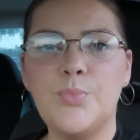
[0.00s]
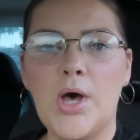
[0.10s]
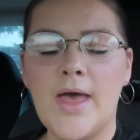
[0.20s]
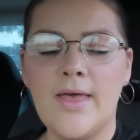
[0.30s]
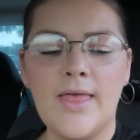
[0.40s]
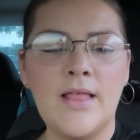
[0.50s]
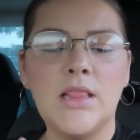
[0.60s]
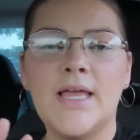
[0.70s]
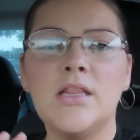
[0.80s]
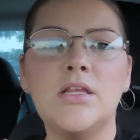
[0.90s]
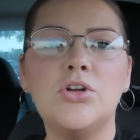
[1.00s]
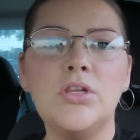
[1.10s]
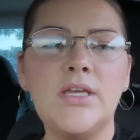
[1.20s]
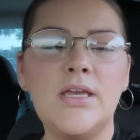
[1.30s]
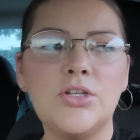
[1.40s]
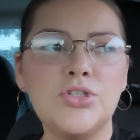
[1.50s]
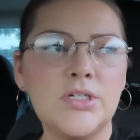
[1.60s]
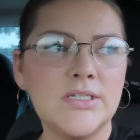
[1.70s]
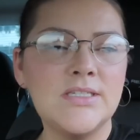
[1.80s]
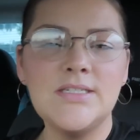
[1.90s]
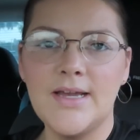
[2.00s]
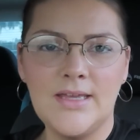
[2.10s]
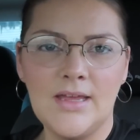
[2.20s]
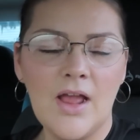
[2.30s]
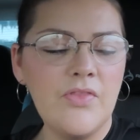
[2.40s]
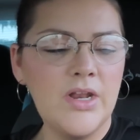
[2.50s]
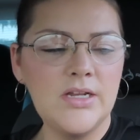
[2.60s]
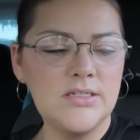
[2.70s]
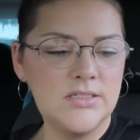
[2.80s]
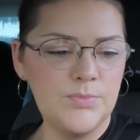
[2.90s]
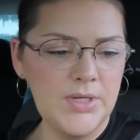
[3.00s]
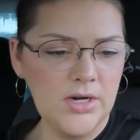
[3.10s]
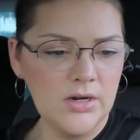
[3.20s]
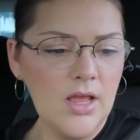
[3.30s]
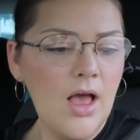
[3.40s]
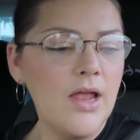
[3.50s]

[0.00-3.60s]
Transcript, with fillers: but it like literally took a second and then it disappeared.